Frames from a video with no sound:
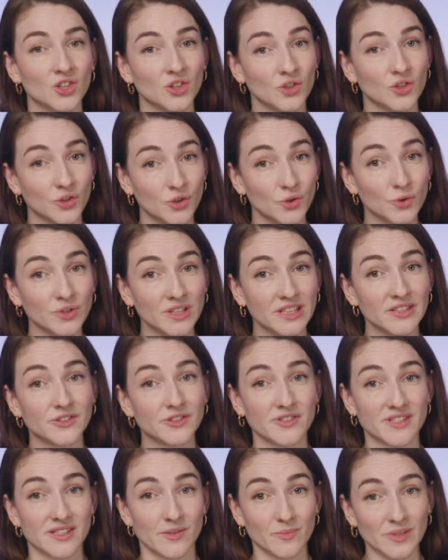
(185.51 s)
you need
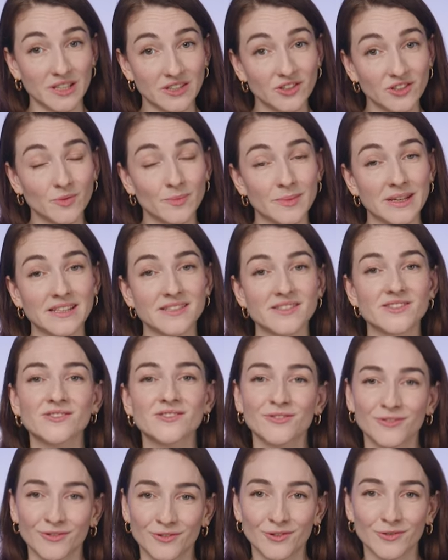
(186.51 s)
to submit the domains
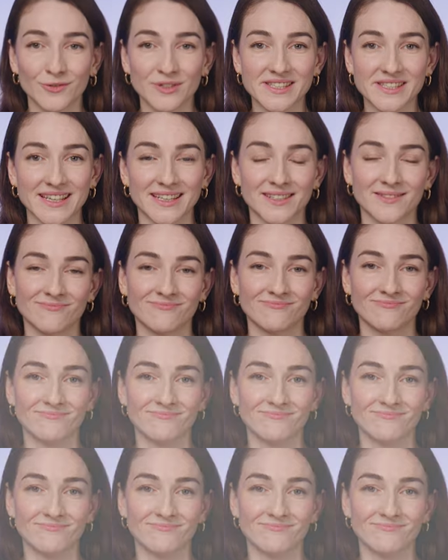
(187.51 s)
to a set.